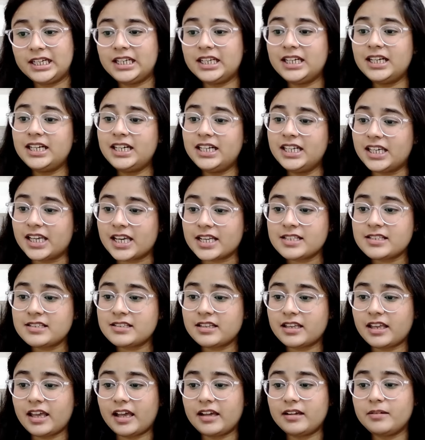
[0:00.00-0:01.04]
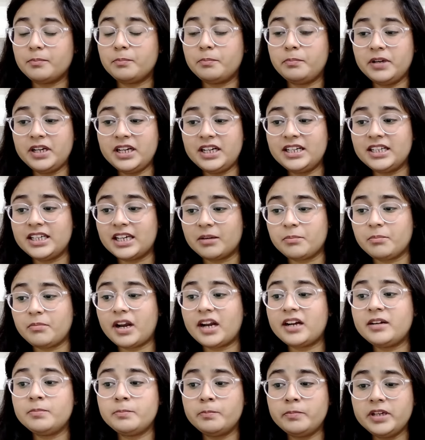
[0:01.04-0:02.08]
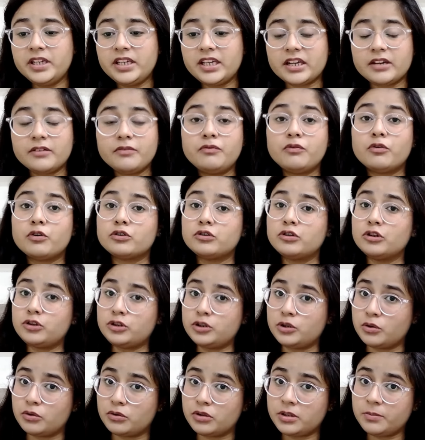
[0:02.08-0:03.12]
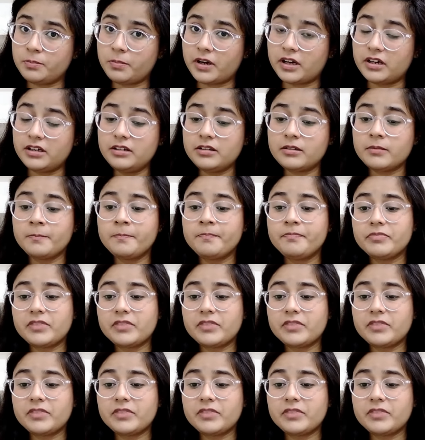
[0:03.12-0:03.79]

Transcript: TDS, BDM and BA for the theory part